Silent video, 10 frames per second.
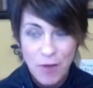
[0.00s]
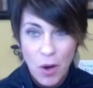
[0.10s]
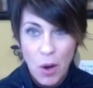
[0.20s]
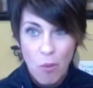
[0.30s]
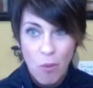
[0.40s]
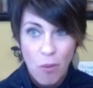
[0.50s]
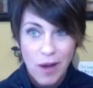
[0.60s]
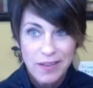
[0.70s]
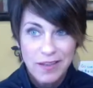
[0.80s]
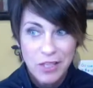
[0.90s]
one,
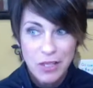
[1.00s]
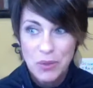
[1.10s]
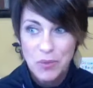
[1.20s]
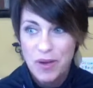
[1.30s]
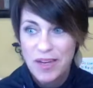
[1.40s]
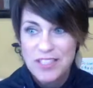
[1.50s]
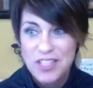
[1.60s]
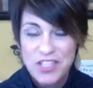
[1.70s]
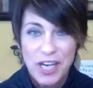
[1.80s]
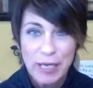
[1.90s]
you want to check
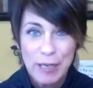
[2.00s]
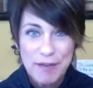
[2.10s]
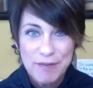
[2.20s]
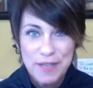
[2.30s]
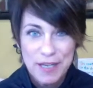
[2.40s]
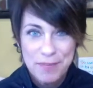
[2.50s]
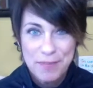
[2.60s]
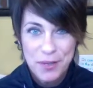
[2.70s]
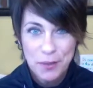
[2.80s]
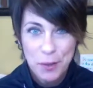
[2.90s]
out my VIP group.
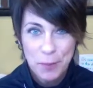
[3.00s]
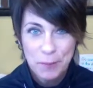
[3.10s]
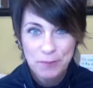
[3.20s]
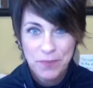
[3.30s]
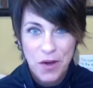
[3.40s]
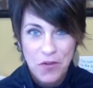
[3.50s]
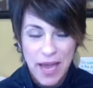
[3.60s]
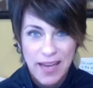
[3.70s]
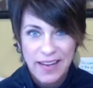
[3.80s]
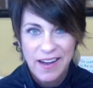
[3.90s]
Okay, and
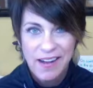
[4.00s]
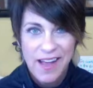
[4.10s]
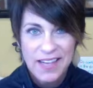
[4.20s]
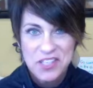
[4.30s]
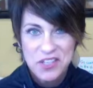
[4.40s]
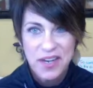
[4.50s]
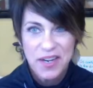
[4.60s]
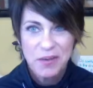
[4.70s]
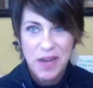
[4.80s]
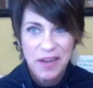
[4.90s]
I'll add you and
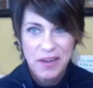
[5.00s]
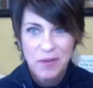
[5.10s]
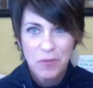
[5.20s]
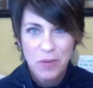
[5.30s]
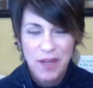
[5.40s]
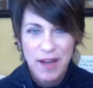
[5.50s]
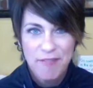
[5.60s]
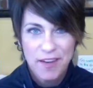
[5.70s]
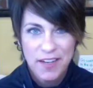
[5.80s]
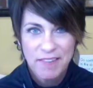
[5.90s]
we'll have fun in
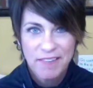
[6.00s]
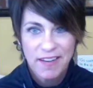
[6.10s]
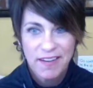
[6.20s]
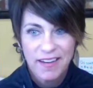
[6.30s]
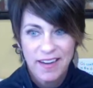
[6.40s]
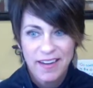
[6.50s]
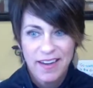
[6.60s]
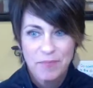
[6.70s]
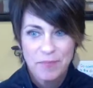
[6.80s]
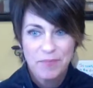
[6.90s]
there, and I'm,
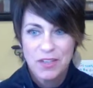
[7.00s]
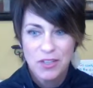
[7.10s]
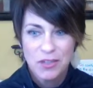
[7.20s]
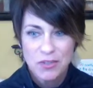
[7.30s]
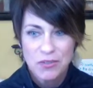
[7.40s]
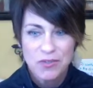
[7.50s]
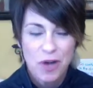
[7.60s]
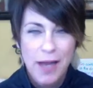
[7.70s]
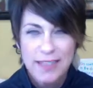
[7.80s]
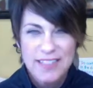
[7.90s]
you know, do drawings and
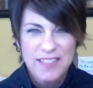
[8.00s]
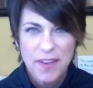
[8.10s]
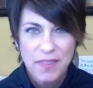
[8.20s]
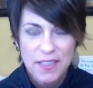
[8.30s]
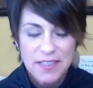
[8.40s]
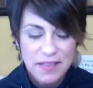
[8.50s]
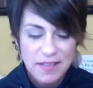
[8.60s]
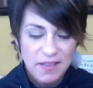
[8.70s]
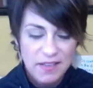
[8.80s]
fun things in there. The second